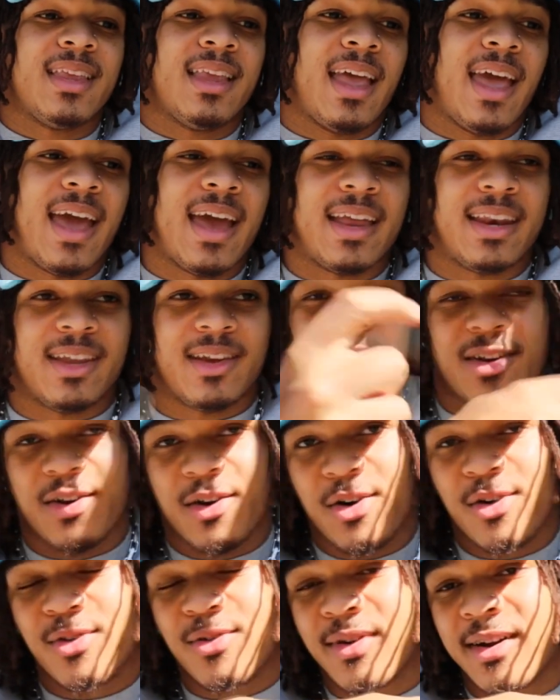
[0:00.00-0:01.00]
I had to
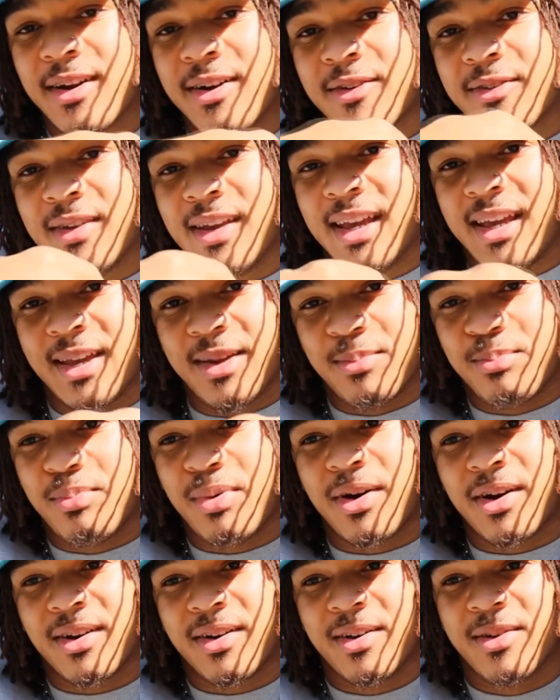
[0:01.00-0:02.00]
go around and
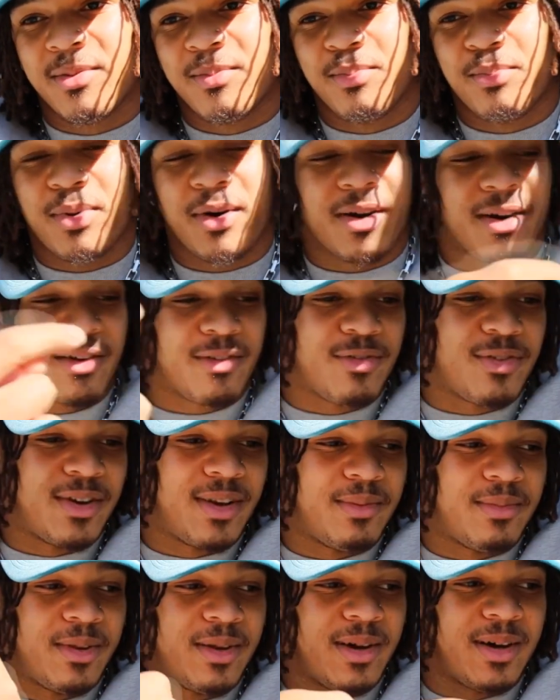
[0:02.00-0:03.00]
park for
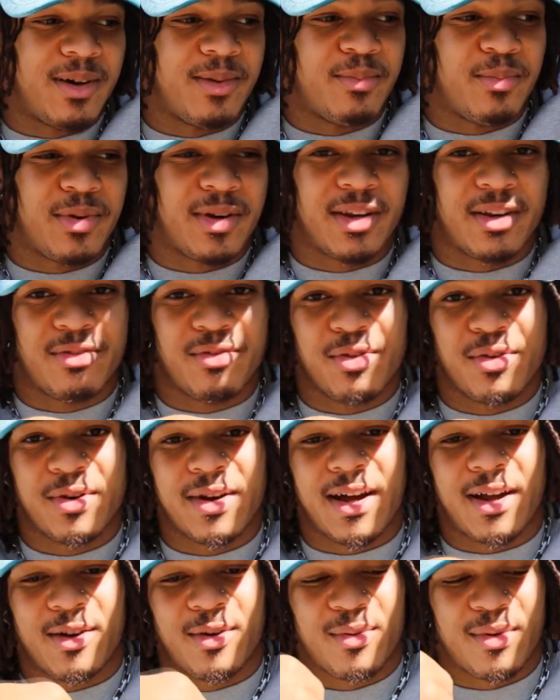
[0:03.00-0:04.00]
them to bring the food
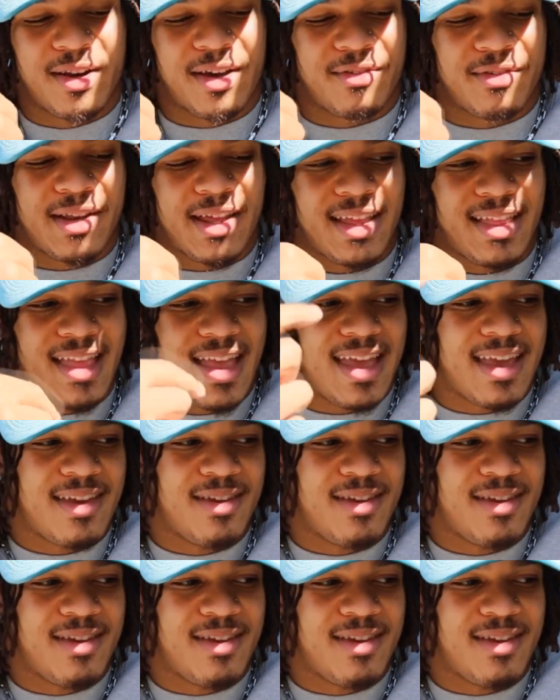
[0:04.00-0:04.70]
out or whatever like that.